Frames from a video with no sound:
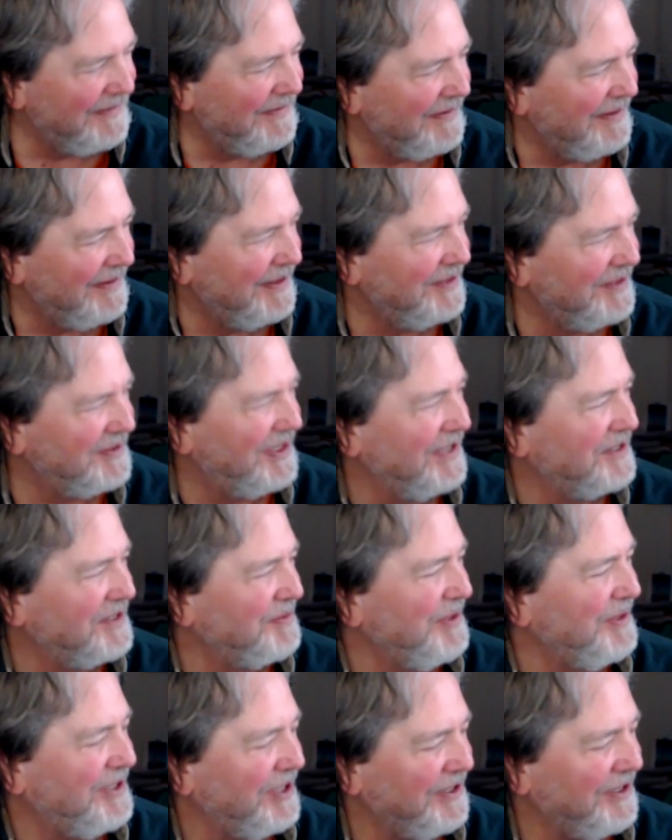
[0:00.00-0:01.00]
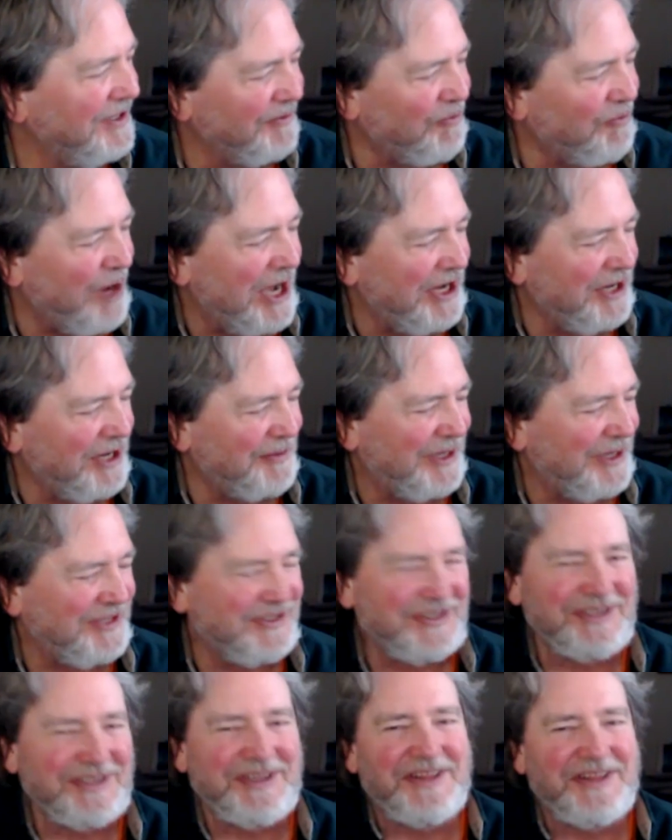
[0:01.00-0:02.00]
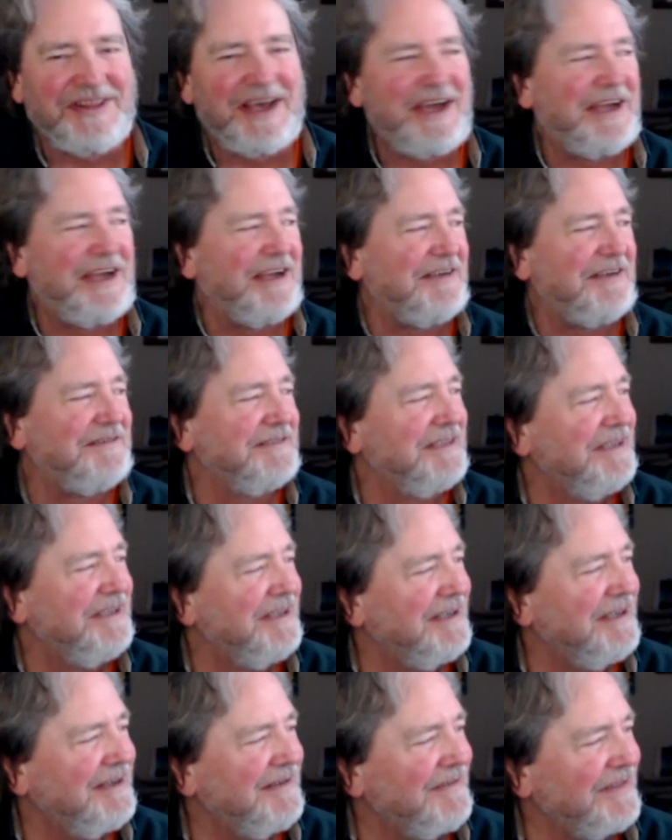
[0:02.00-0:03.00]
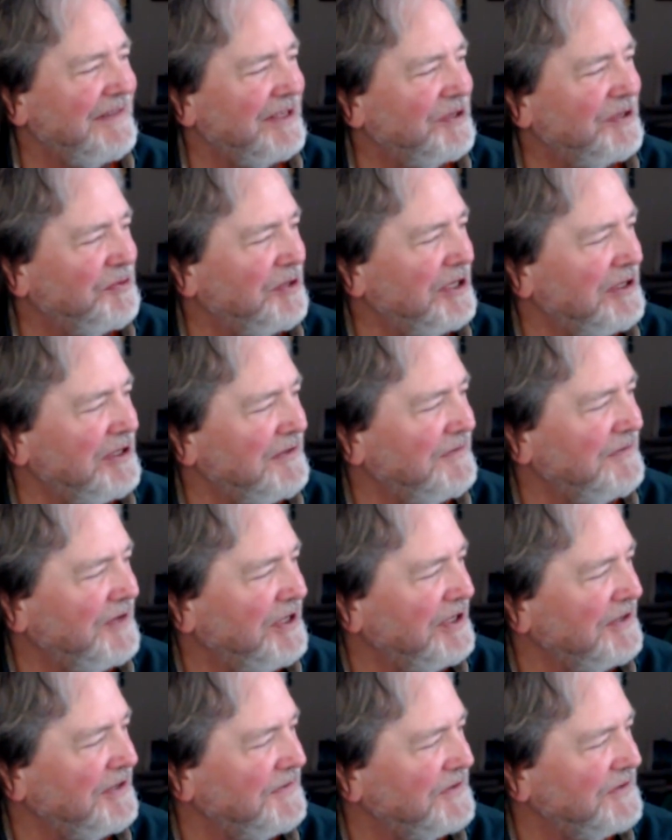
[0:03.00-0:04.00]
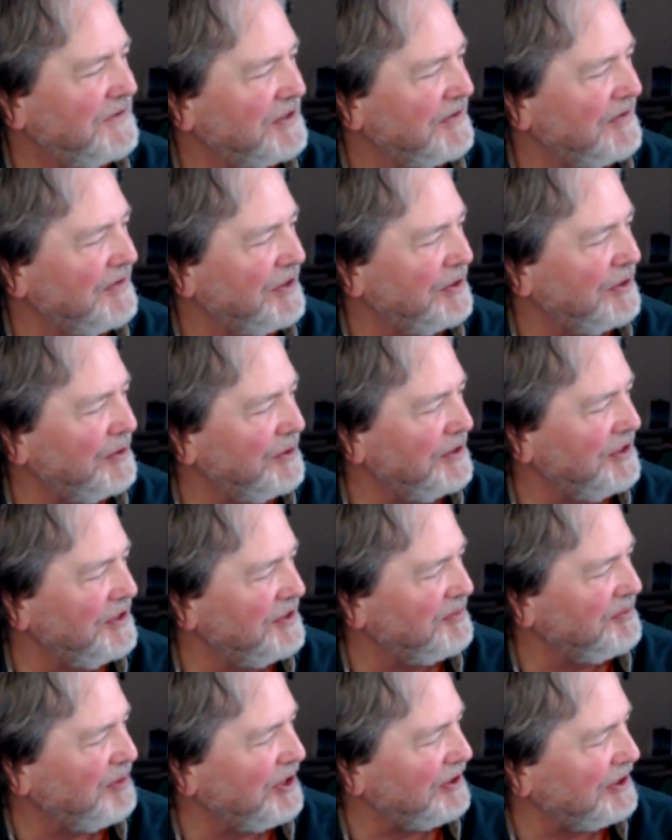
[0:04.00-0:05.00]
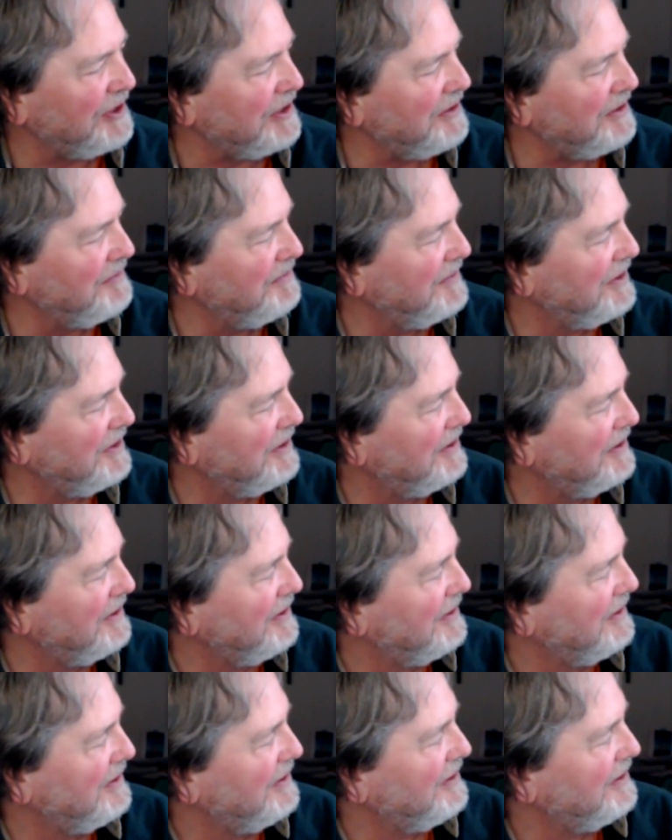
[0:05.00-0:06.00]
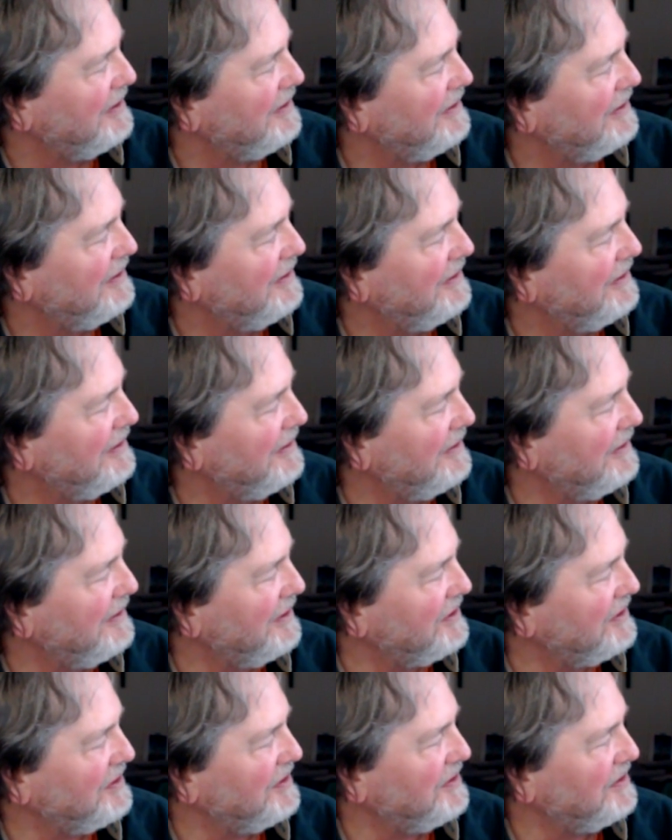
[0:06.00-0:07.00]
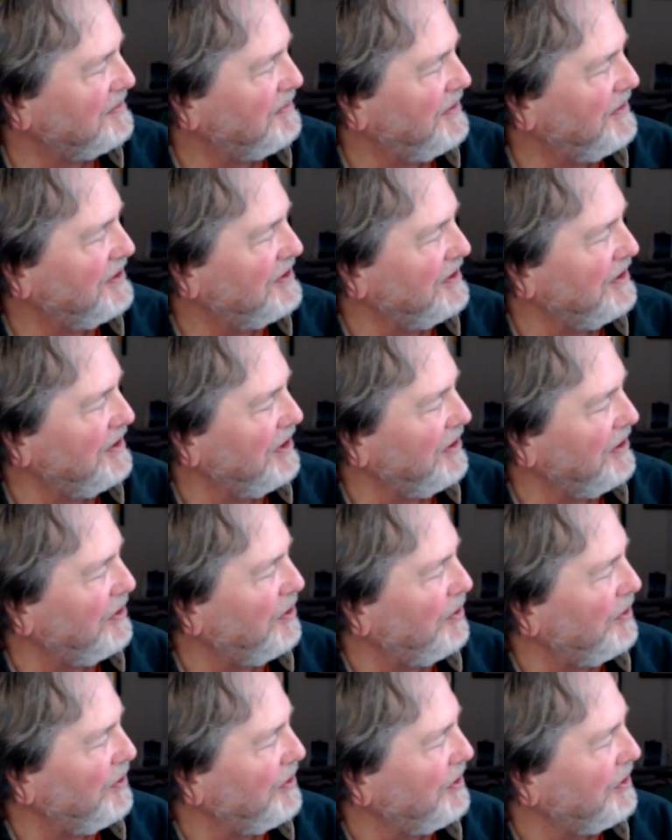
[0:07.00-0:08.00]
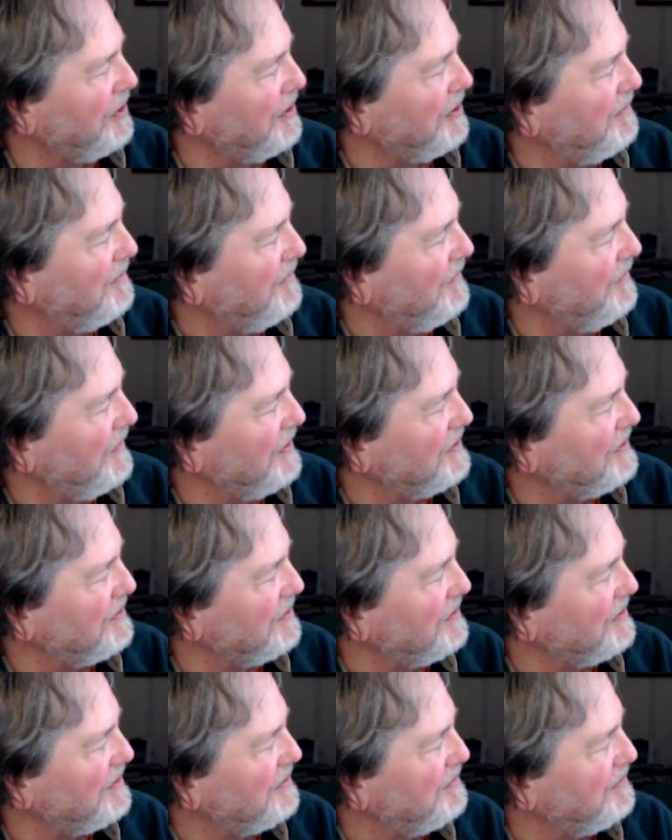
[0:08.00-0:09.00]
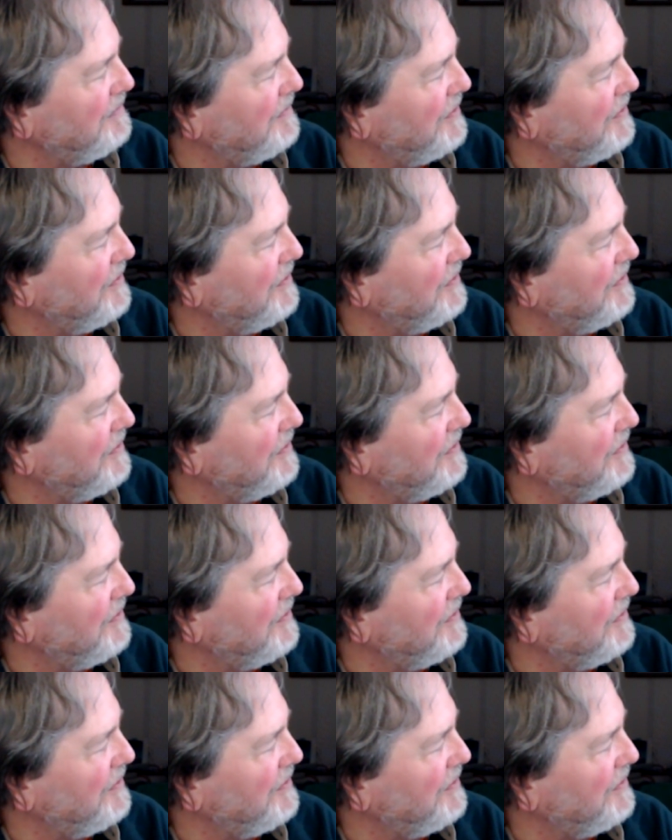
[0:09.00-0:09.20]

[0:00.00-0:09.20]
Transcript: this gets me to, why am I still alive? The 12 gifts of the Holy Spirit. This is a little older. This is